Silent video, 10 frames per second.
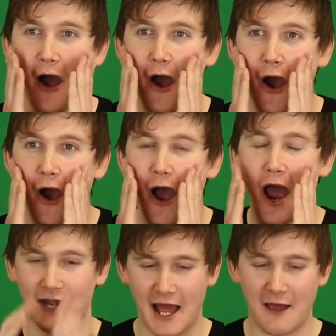
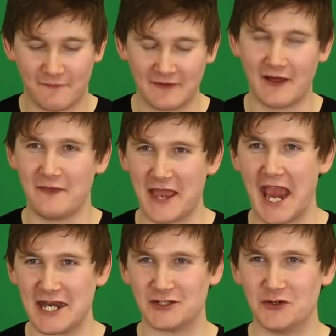And I think the
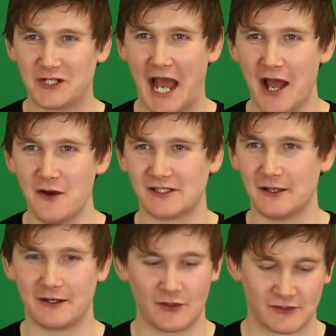angel cat who's
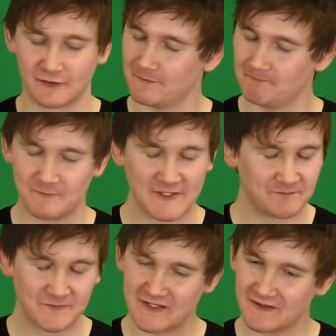there, he goes,
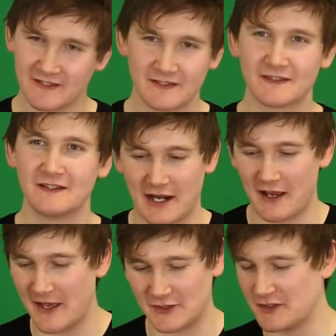
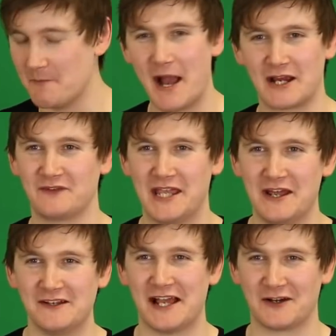and that's just a bag of
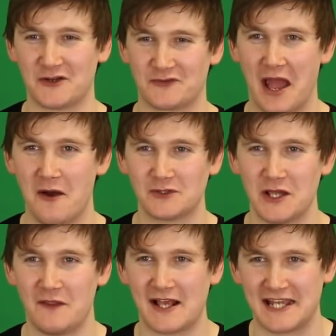kittens that got drowned,
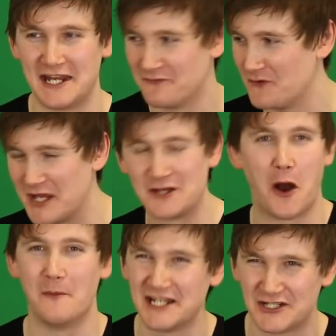and that's in a fucking
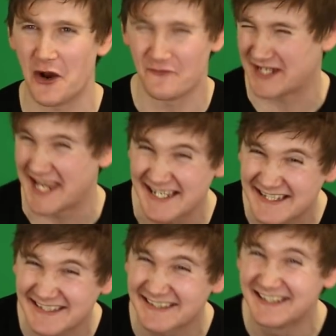comedy show for
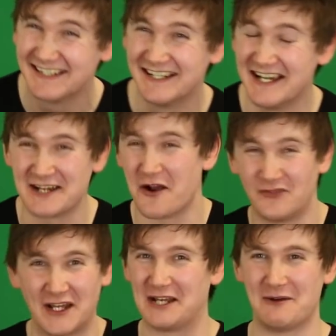kids. And it
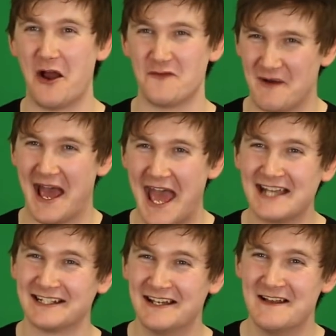completely went over my head.